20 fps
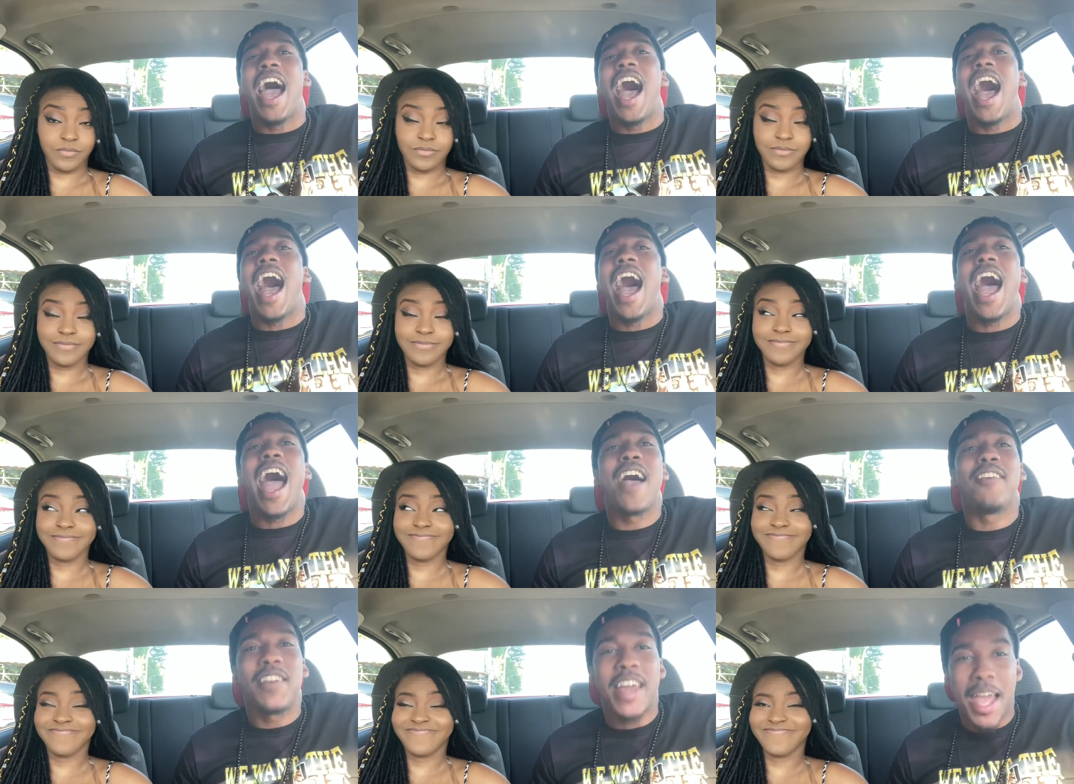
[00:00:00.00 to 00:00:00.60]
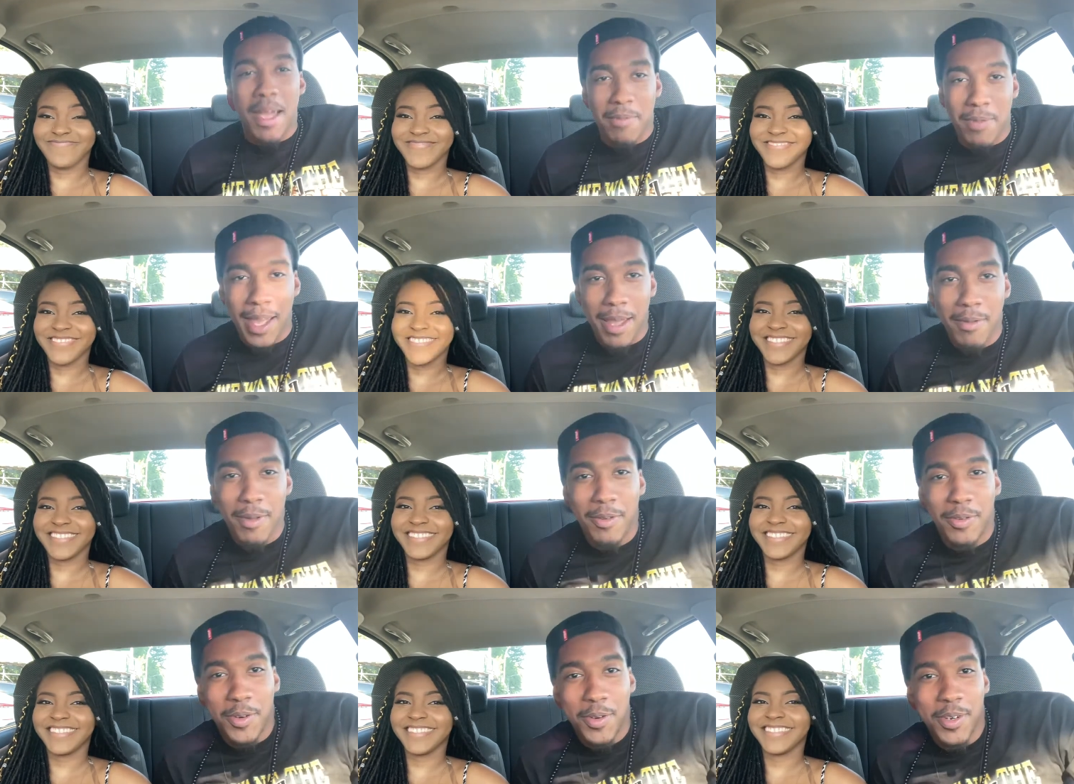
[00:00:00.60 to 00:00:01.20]
Speaker 1: I haven't had
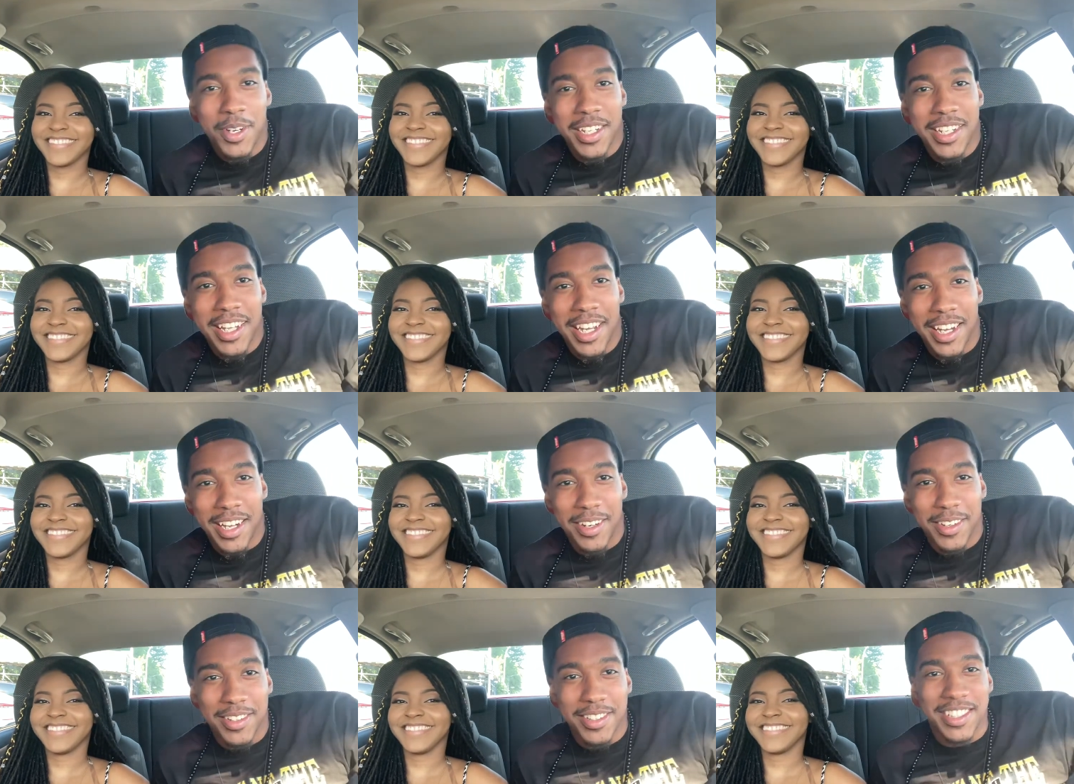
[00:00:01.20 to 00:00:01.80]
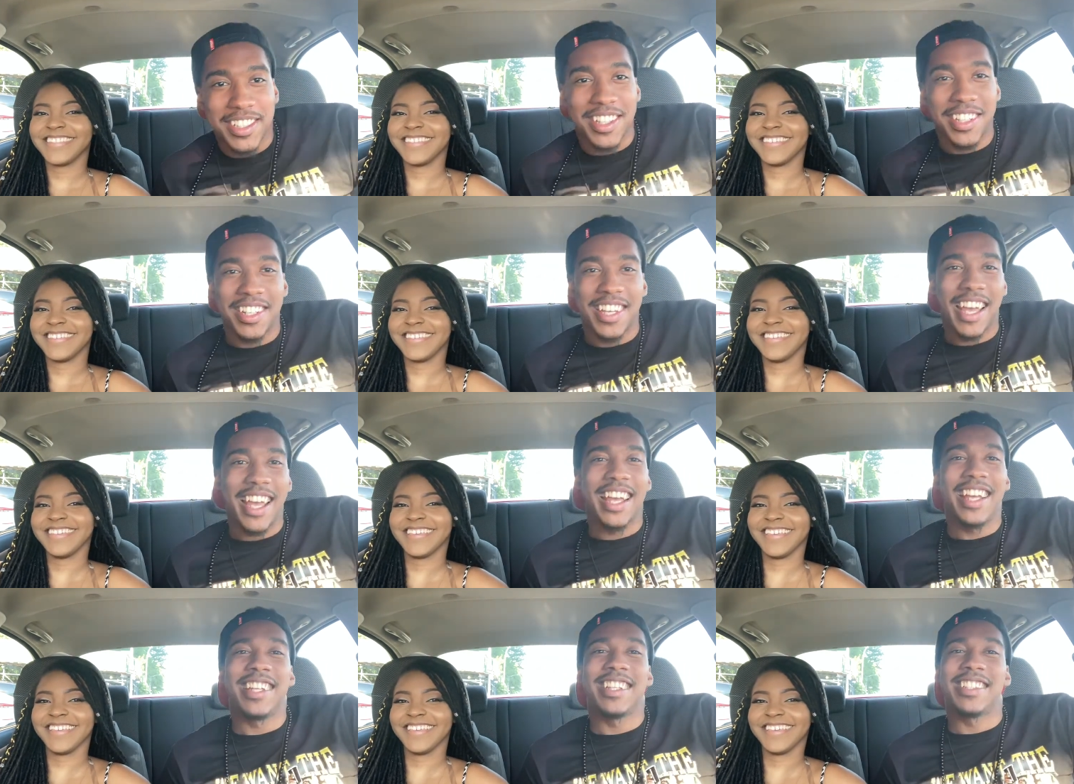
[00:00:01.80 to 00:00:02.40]
baby food in years,
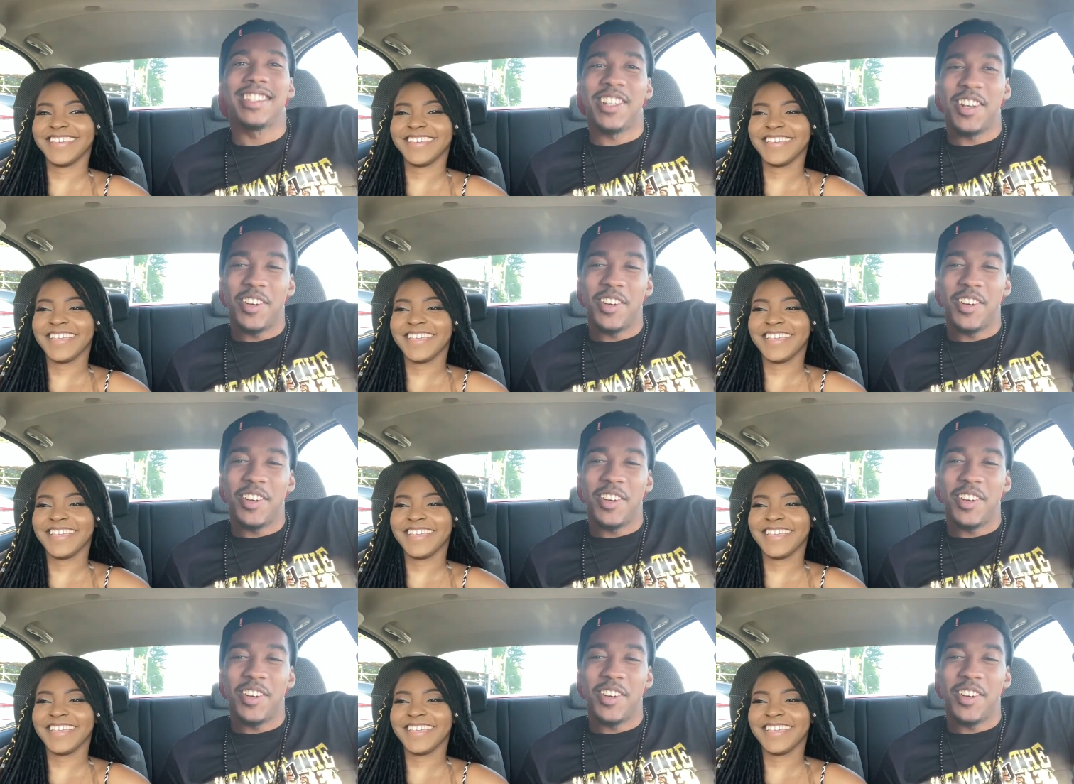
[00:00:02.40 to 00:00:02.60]
okay?